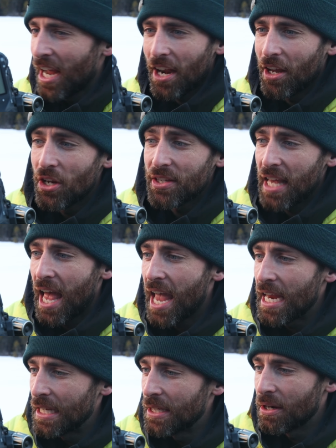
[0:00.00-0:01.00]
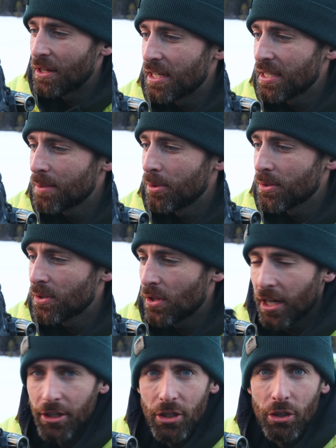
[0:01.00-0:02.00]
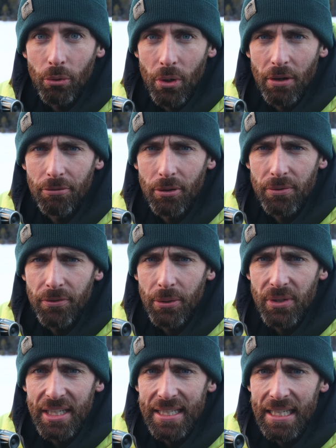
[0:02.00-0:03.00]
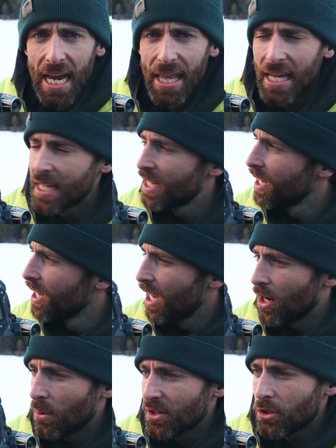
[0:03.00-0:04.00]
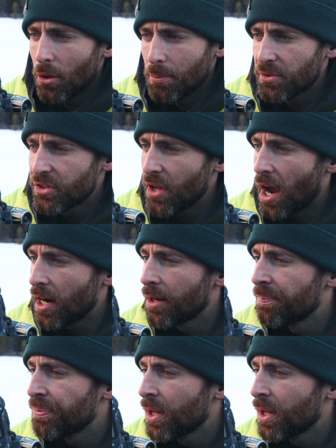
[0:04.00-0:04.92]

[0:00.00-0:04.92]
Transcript: And I used to hate this, to be honest, like screwing full filters together. It always got them stuck.